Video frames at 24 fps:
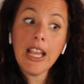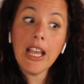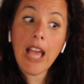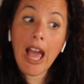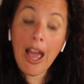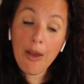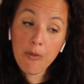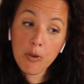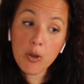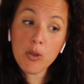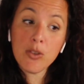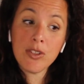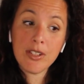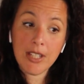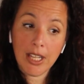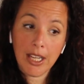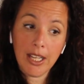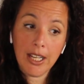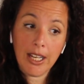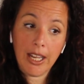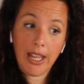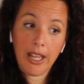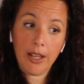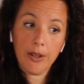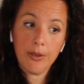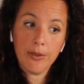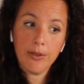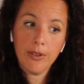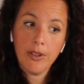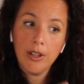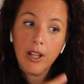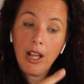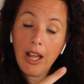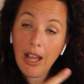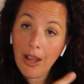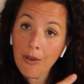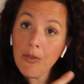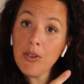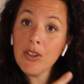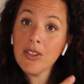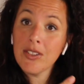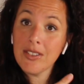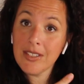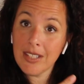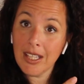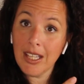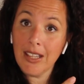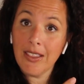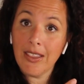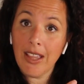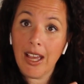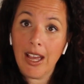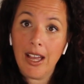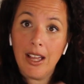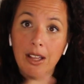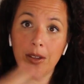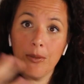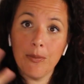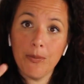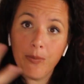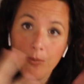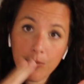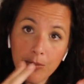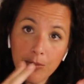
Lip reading: Have you seen it? Have you seen that?